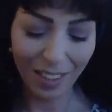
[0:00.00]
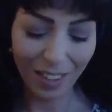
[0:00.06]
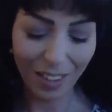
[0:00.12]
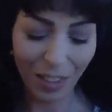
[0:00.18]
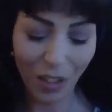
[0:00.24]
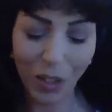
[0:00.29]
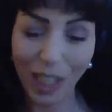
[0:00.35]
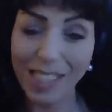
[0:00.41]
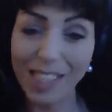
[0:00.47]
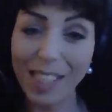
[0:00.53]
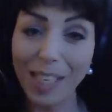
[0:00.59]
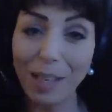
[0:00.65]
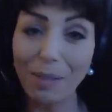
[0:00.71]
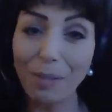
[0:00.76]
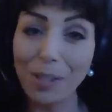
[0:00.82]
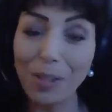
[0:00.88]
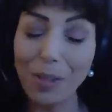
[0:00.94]
You guys
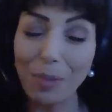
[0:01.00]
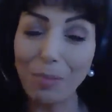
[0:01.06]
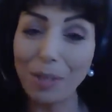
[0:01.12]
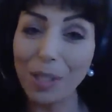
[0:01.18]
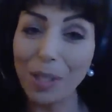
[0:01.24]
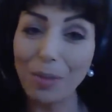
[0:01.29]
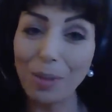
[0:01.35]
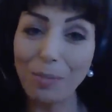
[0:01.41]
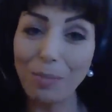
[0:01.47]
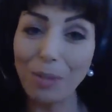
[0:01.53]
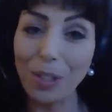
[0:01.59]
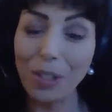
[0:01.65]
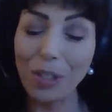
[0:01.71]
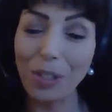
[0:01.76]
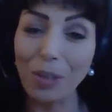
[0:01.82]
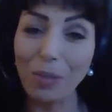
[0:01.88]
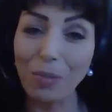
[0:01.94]
keep me so busy with
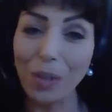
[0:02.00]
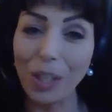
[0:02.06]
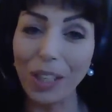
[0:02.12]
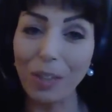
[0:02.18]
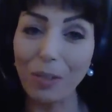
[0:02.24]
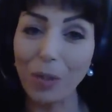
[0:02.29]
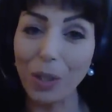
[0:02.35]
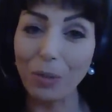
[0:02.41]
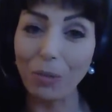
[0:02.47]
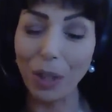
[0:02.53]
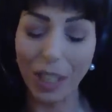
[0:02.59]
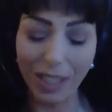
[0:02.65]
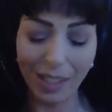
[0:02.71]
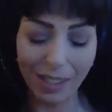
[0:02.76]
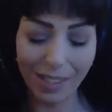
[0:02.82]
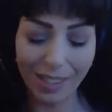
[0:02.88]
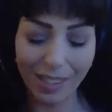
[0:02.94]
personal one-on-one
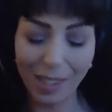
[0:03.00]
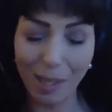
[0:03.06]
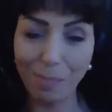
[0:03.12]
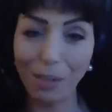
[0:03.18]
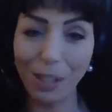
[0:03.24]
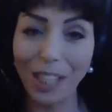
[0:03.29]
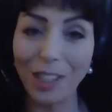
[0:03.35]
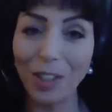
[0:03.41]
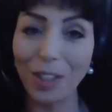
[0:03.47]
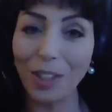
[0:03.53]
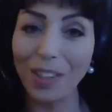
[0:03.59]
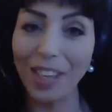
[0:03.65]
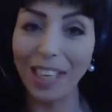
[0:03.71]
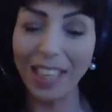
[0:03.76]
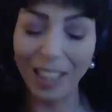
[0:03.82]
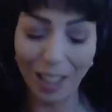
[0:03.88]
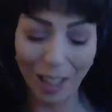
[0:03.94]
readings. It's a pleasure.
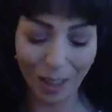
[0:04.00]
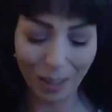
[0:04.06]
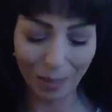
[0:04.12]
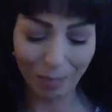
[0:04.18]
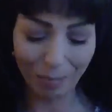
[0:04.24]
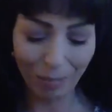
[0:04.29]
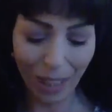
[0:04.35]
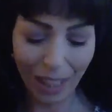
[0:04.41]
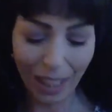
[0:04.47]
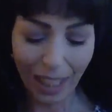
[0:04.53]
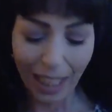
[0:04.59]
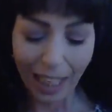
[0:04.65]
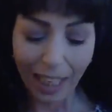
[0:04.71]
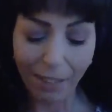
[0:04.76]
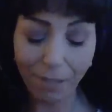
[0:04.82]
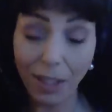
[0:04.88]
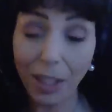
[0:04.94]
Thank you.
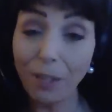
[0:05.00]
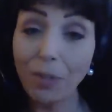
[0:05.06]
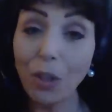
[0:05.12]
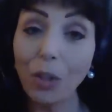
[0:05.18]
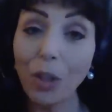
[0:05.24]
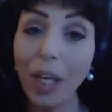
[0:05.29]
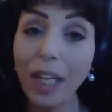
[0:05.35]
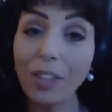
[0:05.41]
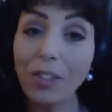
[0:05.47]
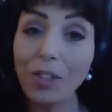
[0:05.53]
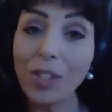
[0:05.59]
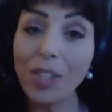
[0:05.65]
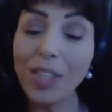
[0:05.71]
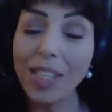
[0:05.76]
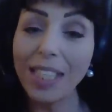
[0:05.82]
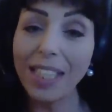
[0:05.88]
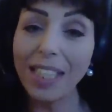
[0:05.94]
If any of you are
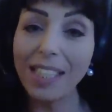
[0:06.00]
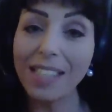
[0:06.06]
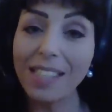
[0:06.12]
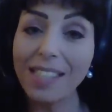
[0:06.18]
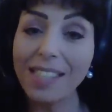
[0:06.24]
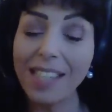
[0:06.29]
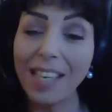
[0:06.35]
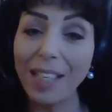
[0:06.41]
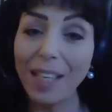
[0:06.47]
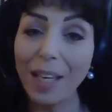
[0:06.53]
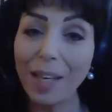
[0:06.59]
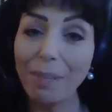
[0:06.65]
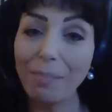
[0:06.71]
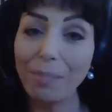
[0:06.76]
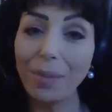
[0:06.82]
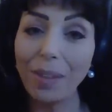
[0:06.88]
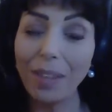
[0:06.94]
interested in setting
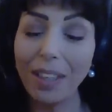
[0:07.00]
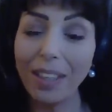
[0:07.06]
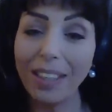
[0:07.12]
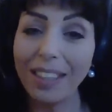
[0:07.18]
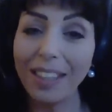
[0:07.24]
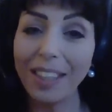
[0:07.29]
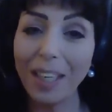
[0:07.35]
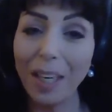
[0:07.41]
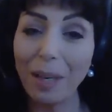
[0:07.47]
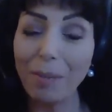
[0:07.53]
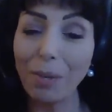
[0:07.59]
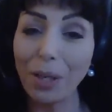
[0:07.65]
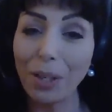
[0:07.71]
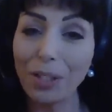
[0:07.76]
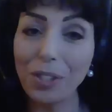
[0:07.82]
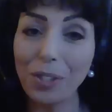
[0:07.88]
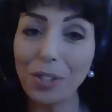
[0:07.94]
up a
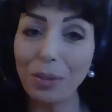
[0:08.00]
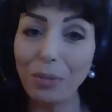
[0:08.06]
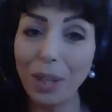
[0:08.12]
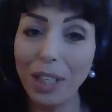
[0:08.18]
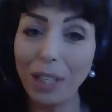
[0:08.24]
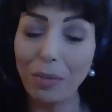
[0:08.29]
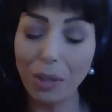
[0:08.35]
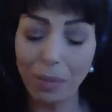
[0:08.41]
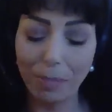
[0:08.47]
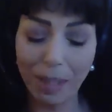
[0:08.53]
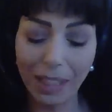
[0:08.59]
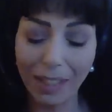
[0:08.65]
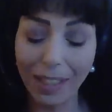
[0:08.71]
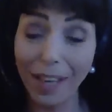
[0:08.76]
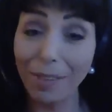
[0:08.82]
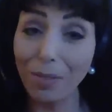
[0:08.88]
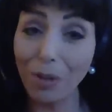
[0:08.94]
personal reading with me,
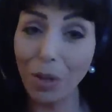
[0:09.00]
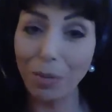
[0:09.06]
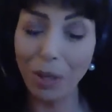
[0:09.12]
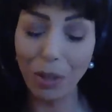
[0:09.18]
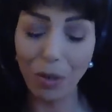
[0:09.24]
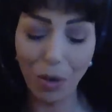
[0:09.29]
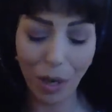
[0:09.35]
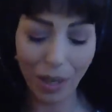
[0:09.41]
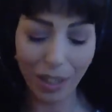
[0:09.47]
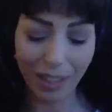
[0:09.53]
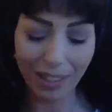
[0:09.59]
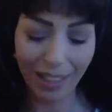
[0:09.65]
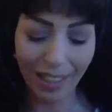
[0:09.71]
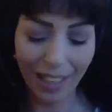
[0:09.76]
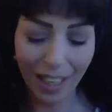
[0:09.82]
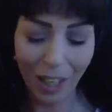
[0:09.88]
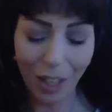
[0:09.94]
live or recorded,
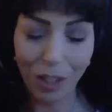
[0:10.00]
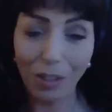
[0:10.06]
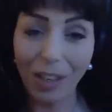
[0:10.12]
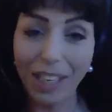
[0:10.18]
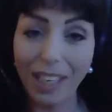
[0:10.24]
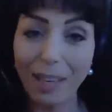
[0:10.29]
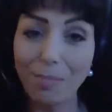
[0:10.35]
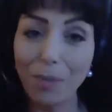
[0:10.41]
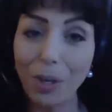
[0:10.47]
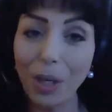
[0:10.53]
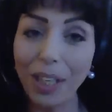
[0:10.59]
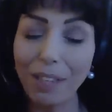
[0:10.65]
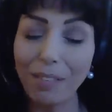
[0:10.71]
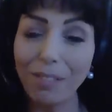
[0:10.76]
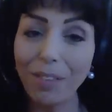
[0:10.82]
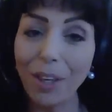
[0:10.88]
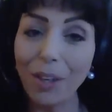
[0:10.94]
you can get more
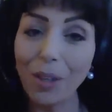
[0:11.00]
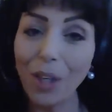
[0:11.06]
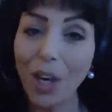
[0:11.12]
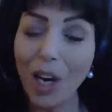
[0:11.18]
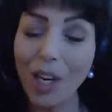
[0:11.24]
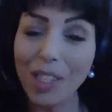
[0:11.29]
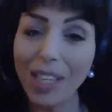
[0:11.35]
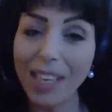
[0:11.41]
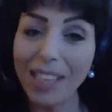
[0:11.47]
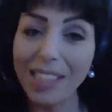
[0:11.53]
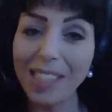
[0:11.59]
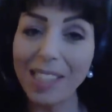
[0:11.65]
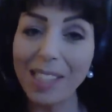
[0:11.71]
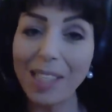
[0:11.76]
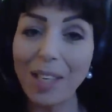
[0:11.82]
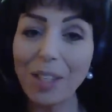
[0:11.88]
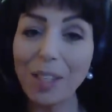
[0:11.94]
info and contact
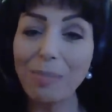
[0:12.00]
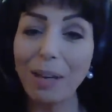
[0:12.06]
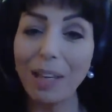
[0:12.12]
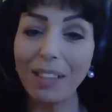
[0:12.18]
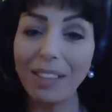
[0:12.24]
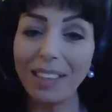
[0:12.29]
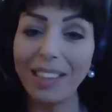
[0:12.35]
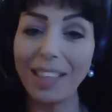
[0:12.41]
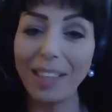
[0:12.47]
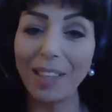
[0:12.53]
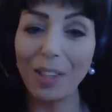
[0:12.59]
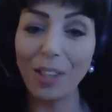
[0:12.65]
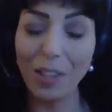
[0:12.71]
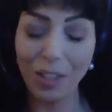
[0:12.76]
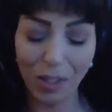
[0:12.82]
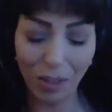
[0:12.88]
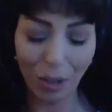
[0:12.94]
details by clicking on
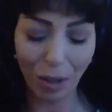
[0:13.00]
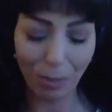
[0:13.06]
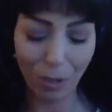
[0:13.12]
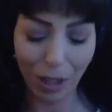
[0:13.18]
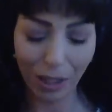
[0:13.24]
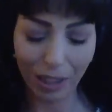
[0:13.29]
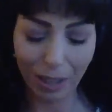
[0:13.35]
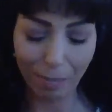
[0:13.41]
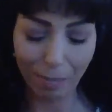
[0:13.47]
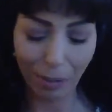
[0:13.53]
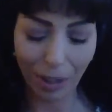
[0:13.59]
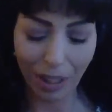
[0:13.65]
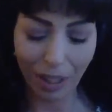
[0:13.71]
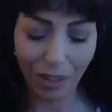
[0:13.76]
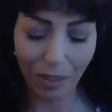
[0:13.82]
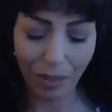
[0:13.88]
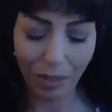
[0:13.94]
the description link
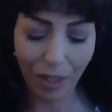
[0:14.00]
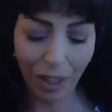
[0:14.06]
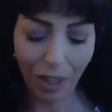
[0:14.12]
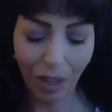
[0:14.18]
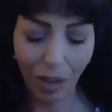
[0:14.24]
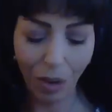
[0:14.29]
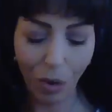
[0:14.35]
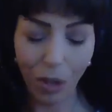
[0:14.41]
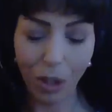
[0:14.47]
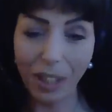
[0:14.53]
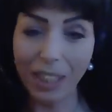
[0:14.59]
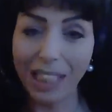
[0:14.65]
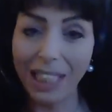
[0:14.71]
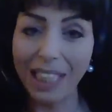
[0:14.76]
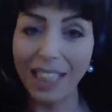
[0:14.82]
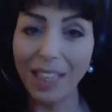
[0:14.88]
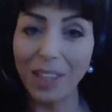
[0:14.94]
below or
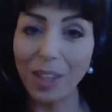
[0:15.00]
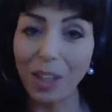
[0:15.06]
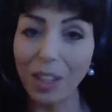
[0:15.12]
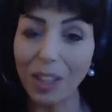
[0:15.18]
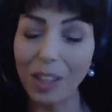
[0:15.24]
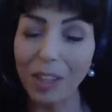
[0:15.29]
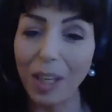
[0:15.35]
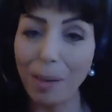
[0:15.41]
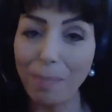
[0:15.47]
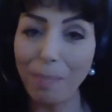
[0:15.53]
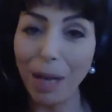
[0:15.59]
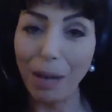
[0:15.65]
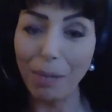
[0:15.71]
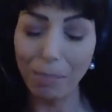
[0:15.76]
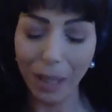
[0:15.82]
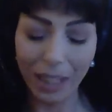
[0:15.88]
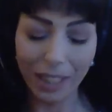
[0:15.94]
clicking on the little
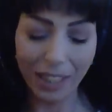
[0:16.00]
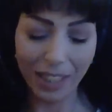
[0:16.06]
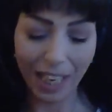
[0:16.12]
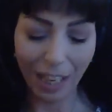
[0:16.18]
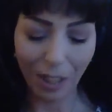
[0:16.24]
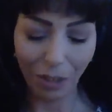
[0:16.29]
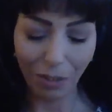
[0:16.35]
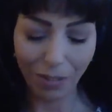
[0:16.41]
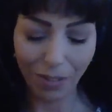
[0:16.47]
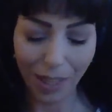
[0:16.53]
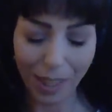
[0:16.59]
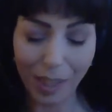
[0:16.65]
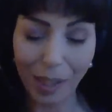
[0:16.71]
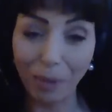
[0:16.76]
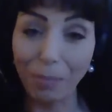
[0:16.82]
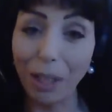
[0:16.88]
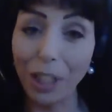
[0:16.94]
About button that you'll
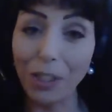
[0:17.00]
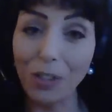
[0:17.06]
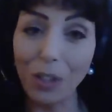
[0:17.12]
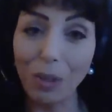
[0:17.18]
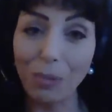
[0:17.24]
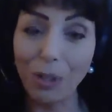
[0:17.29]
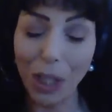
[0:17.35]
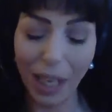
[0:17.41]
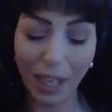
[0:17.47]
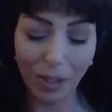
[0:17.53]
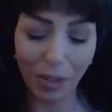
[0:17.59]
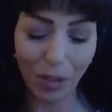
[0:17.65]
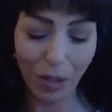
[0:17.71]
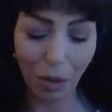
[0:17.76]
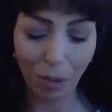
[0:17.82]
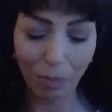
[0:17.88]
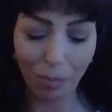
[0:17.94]
find on my YouTube
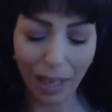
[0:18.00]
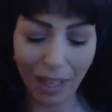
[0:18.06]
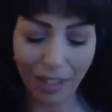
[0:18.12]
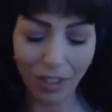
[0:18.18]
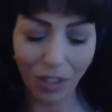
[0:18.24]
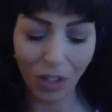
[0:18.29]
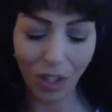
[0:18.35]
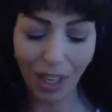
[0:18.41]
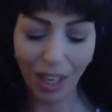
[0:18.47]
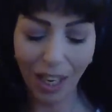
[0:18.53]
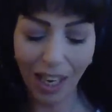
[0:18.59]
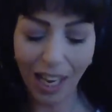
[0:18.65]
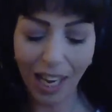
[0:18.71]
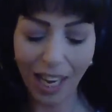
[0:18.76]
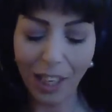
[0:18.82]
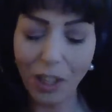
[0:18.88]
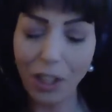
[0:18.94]
channel's homepage.
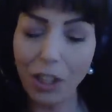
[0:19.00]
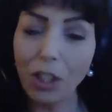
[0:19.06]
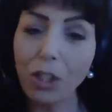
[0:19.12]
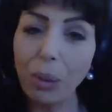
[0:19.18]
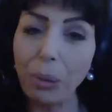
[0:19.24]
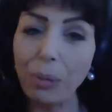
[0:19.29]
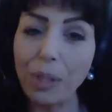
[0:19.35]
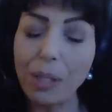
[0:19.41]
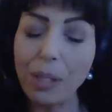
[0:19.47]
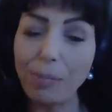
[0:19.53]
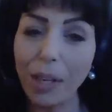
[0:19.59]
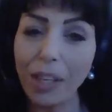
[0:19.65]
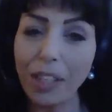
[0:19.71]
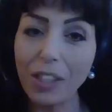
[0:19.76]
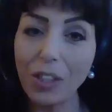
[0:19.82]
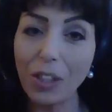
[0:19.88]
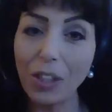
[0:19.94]
I can usually
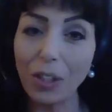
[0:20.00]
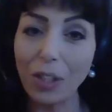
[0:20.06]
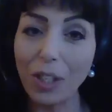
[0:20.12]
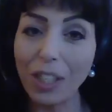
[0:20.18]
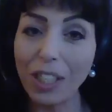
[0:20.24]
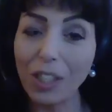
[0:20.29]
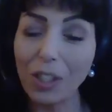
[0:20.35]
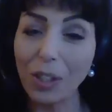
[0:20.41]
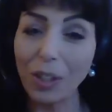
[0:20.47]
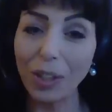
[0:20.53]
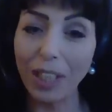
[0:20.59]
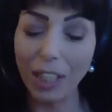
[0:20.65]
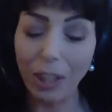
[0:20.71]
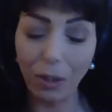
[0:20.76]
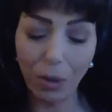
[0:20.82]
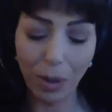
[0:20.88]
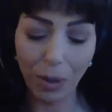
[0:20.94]
respond to your initial
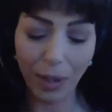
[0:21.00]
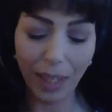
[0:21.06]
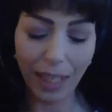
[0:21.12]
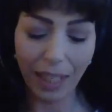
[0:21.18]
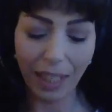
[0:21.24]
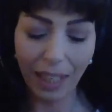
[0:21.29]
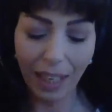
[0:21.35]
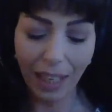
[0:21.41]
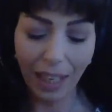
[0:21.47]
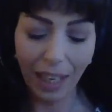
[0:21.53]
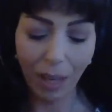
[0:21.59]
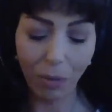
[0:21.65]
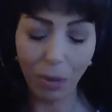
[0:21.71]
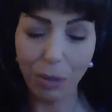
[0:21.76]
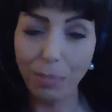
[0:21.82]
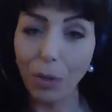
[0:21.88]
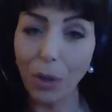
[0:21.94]
inquiry
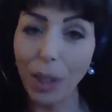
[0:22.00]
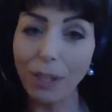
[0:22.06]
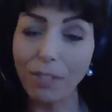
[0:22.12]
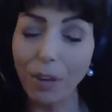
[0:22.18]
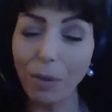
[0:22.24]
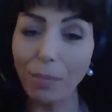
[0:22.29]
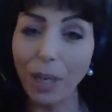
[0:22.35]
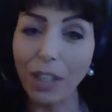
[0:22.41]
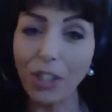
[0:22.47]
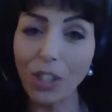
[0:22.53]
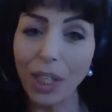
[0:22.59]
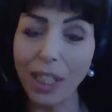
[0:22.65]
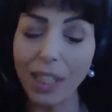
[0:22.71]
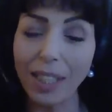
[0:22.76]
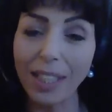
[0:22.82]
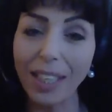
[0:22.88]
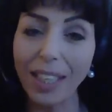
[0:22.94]
with more
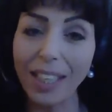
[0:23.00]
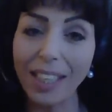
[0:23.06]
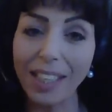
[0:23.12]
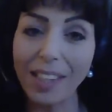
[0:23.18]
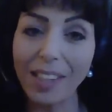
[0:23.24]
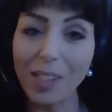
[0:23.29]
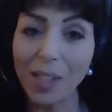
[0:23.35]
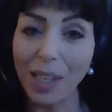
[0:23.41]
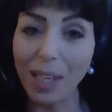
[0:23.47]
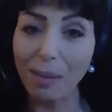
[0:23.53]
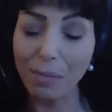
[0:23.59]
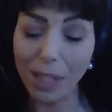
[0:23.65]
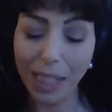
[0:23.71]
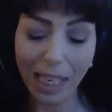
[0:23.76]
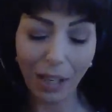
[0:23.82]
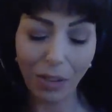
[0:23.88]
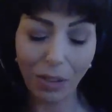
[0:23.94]
information the same
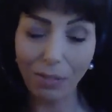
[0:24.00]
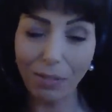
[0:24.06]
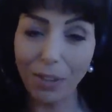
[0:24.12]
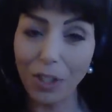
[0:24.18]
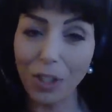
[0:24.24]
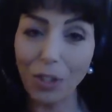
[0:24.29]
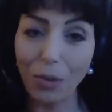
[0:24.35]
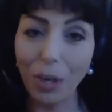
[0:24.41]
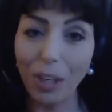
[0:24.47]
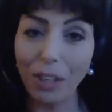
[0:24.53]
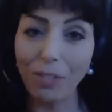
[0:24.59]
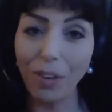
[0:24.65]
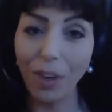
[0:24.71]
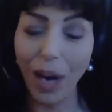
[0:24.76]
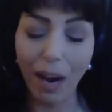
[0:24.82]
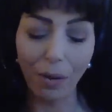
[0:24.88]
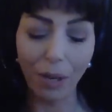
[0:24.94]
day or the first
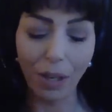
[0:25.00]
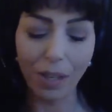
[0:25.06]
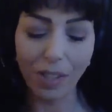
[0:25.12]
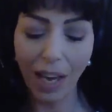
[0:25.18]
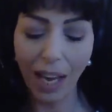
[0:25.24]
24 hours.